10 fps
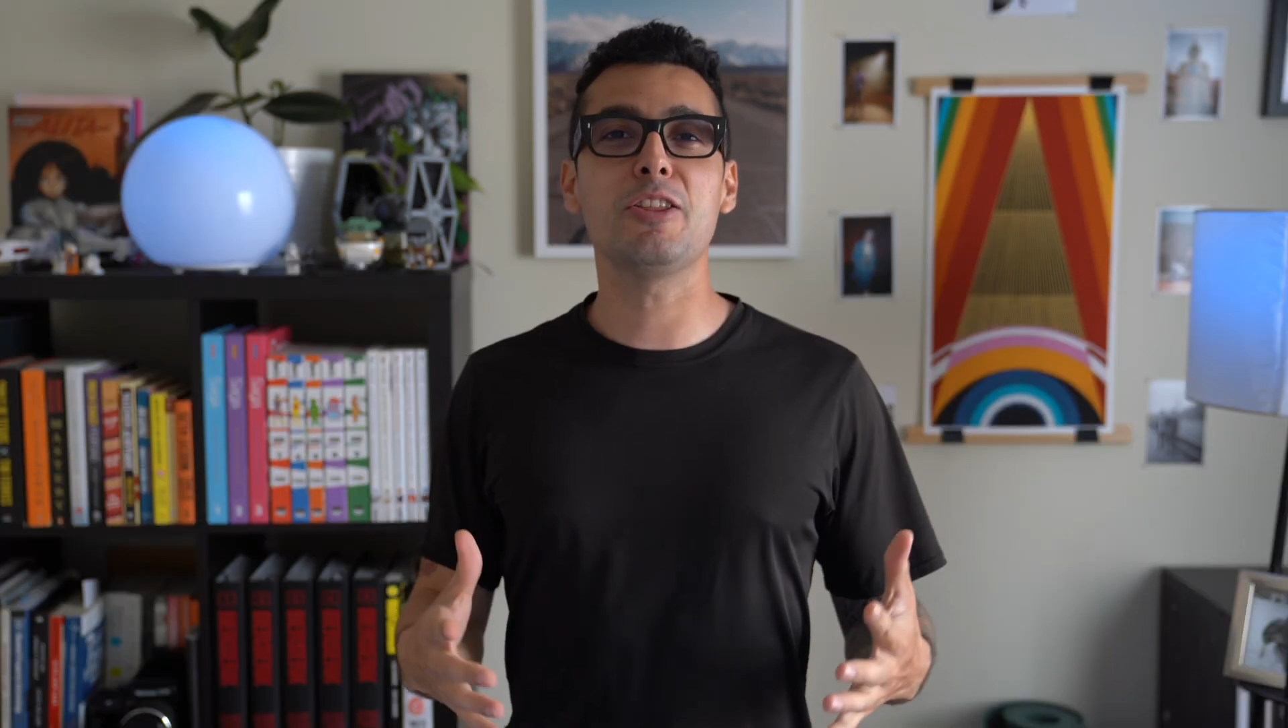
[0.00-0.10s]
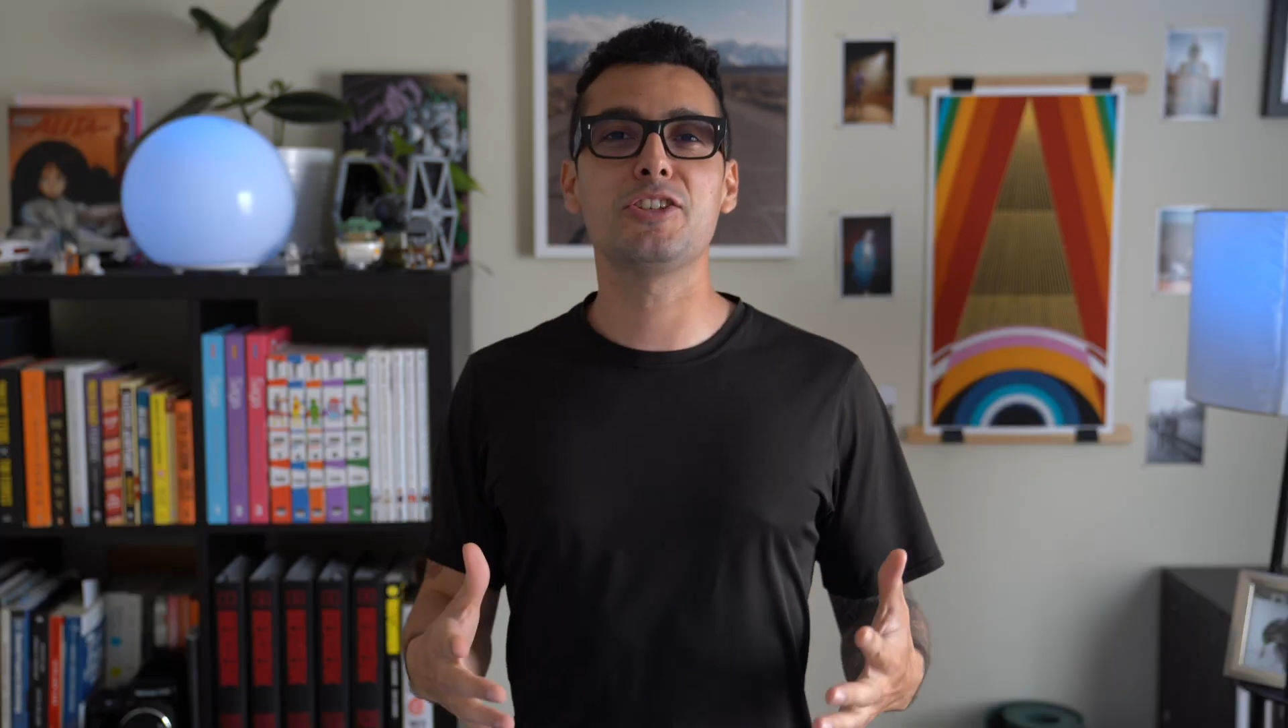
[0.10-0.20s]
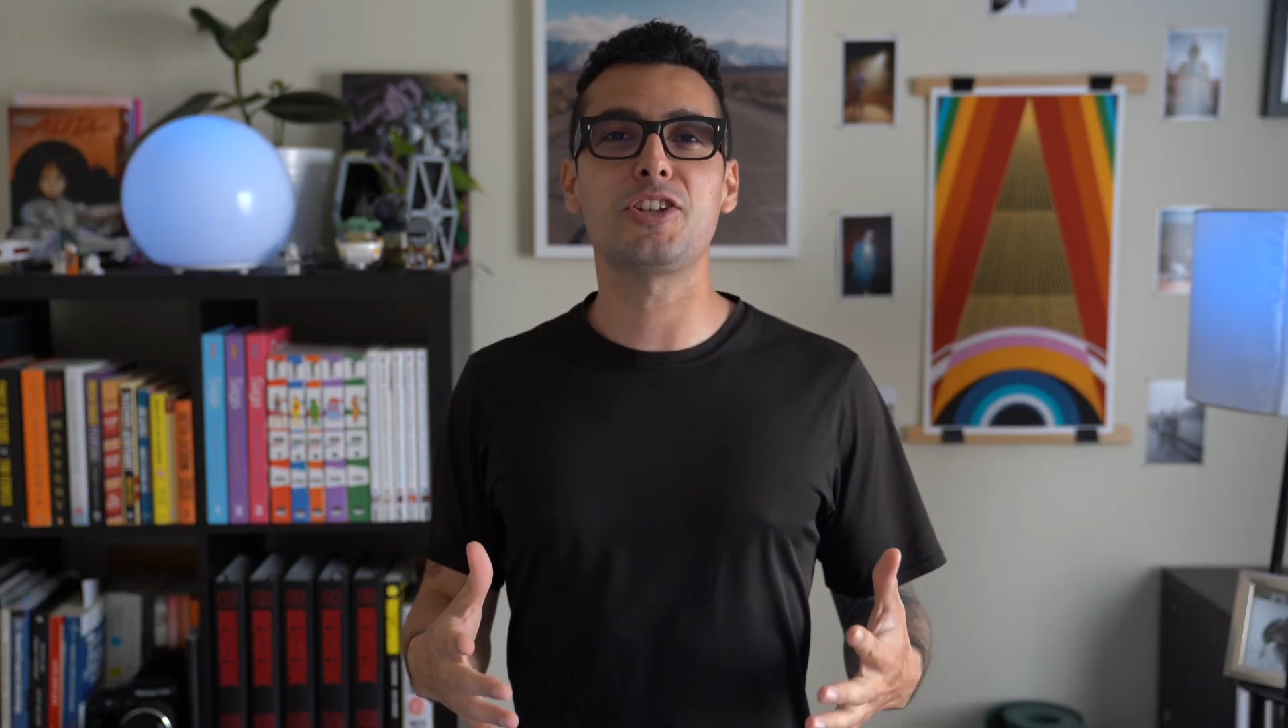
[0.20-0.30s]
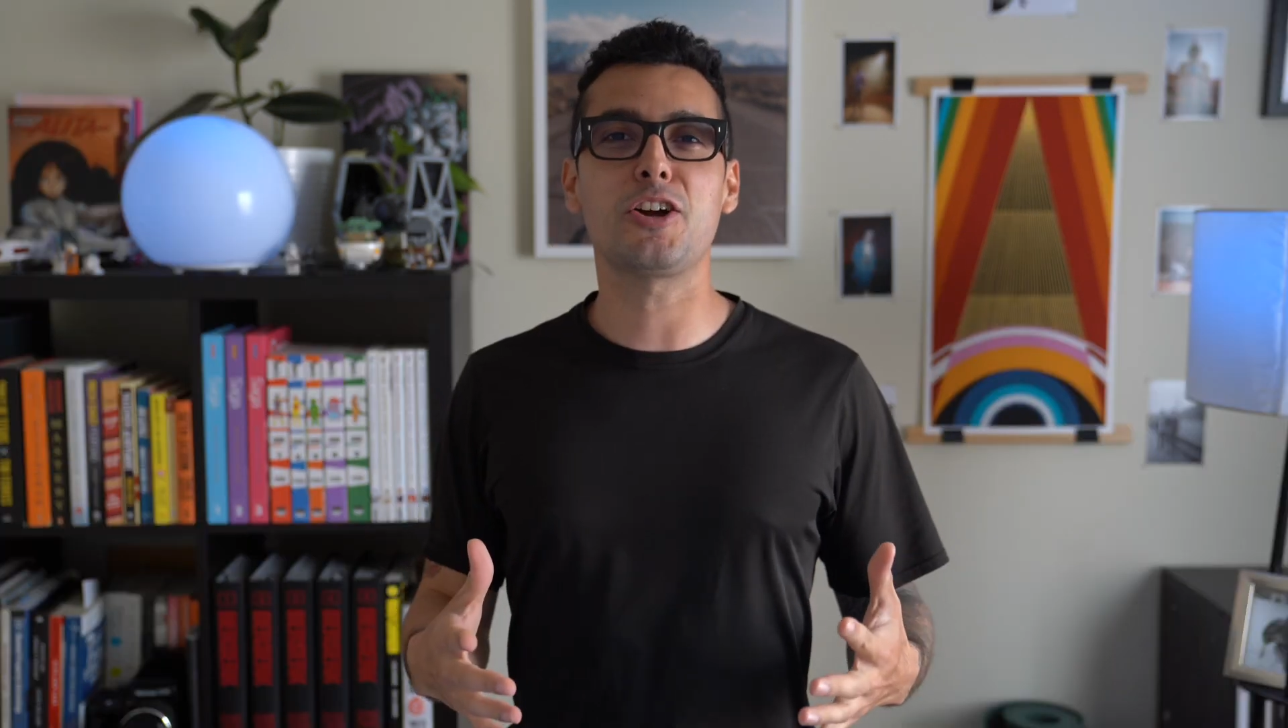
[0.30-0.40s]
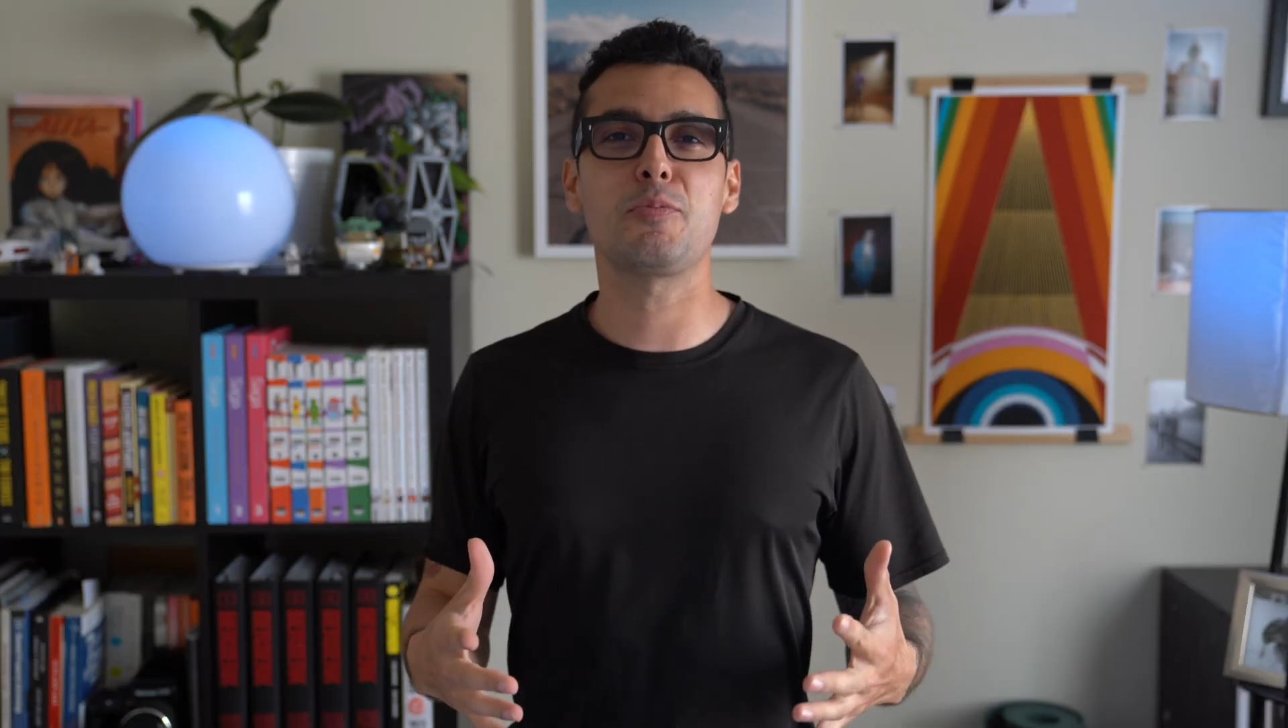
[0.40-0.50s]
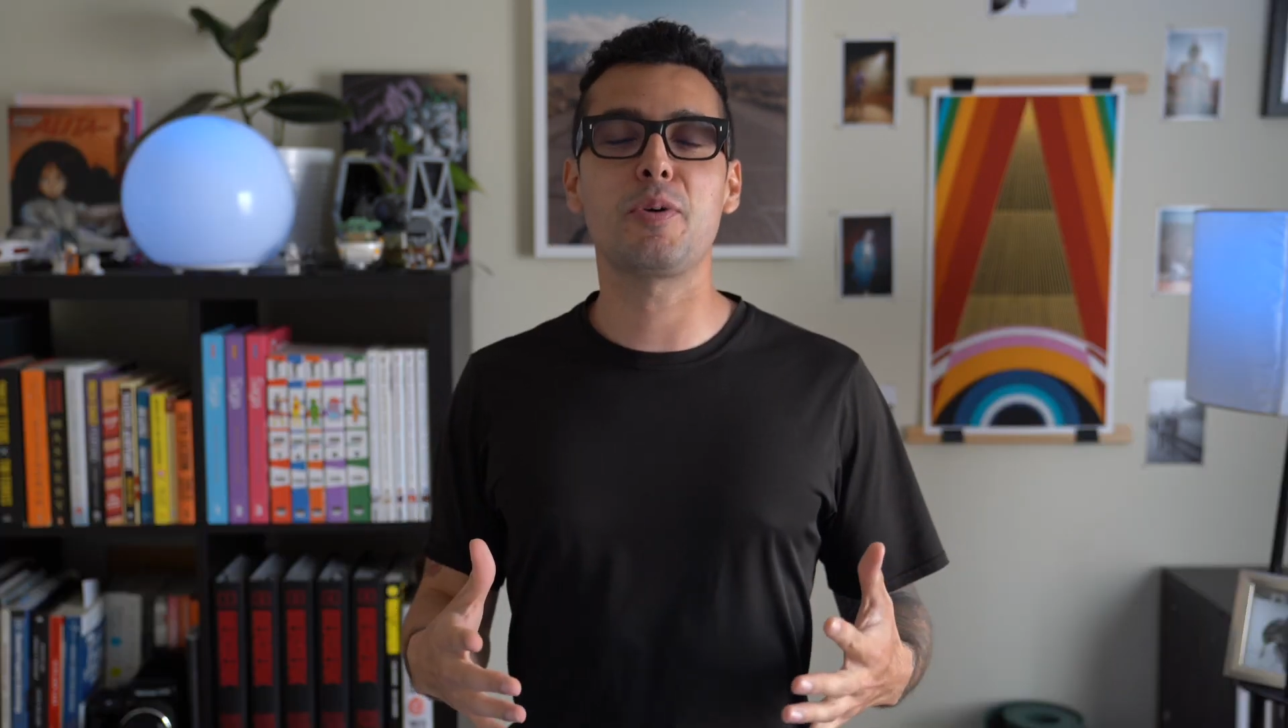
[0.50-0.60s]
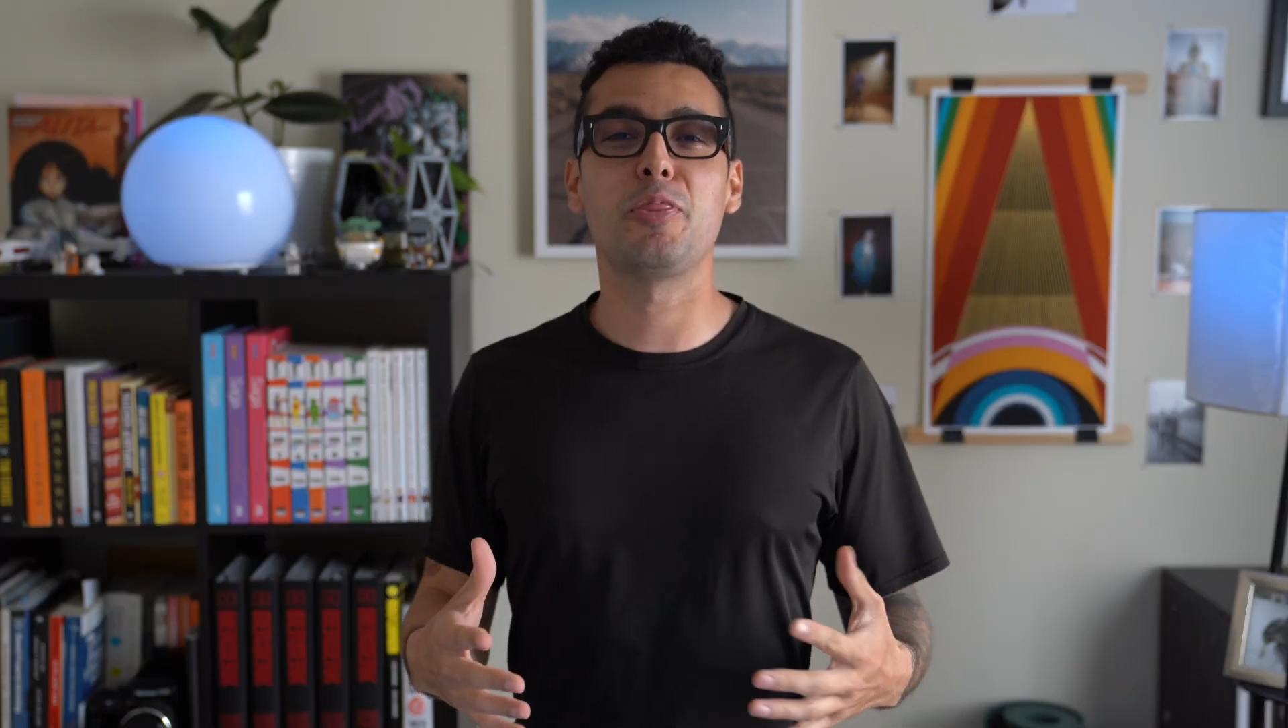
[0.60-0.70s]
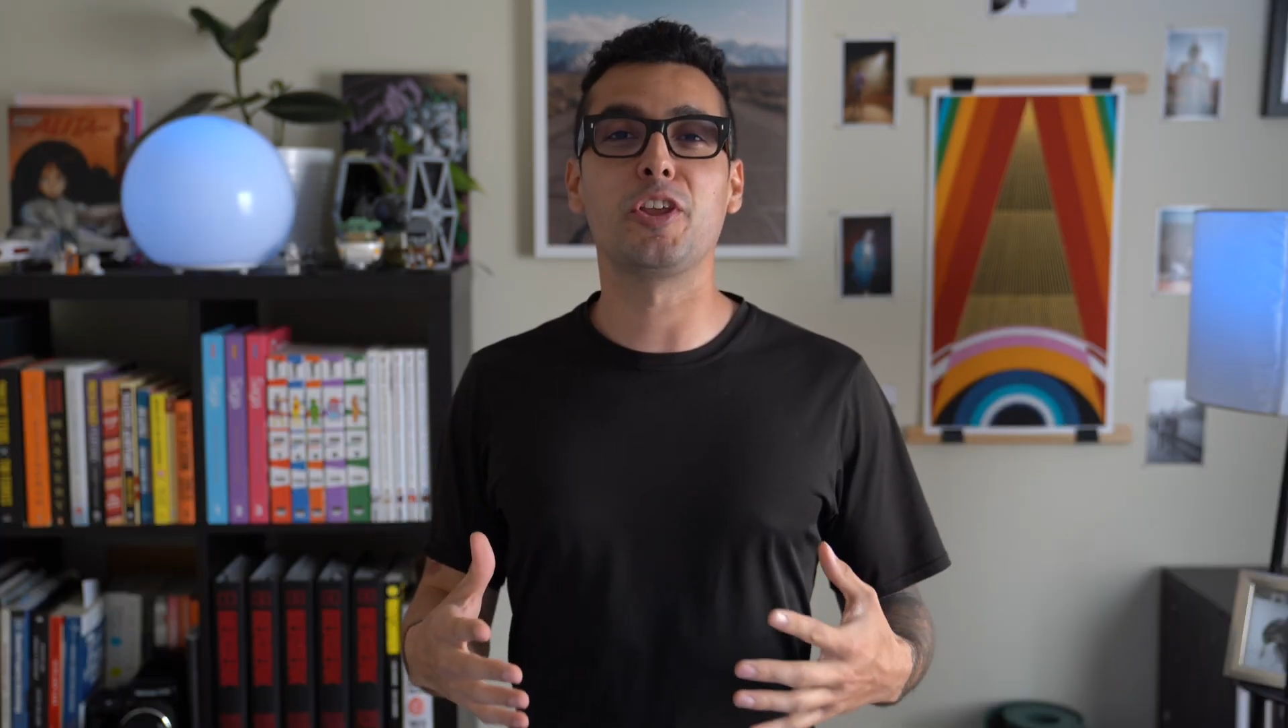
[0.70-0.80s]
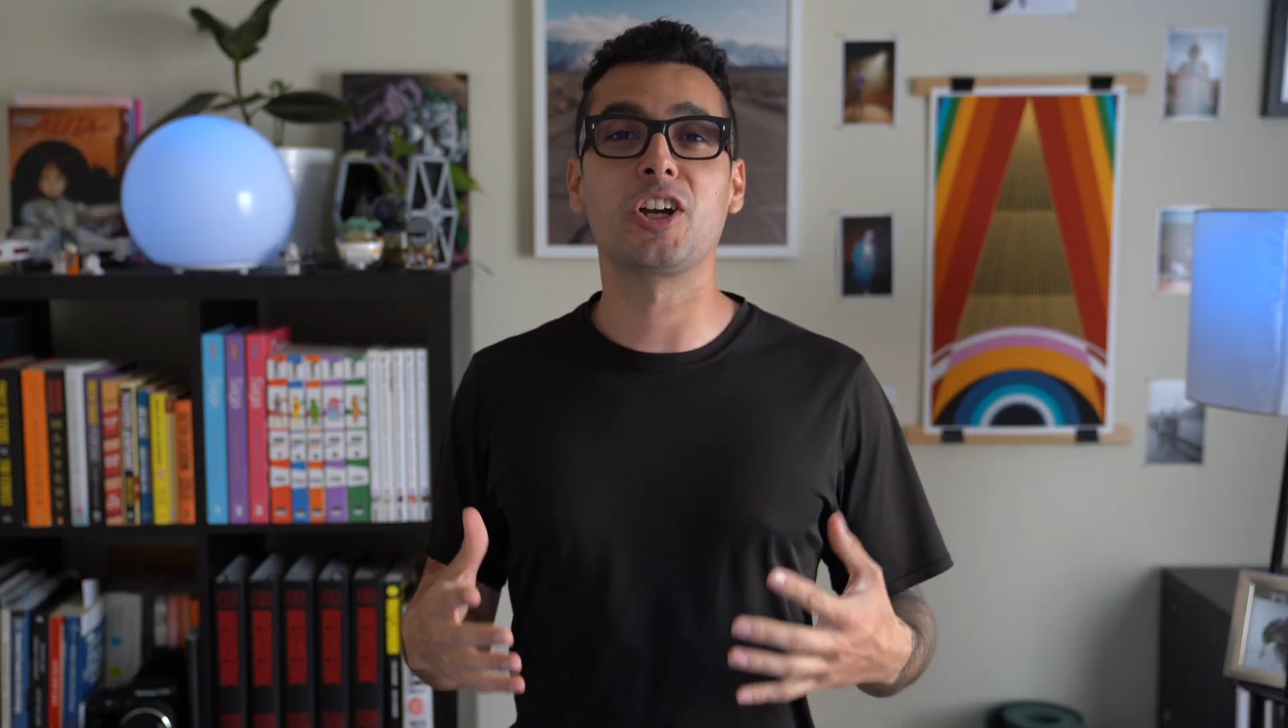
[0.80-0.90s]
let's talk about the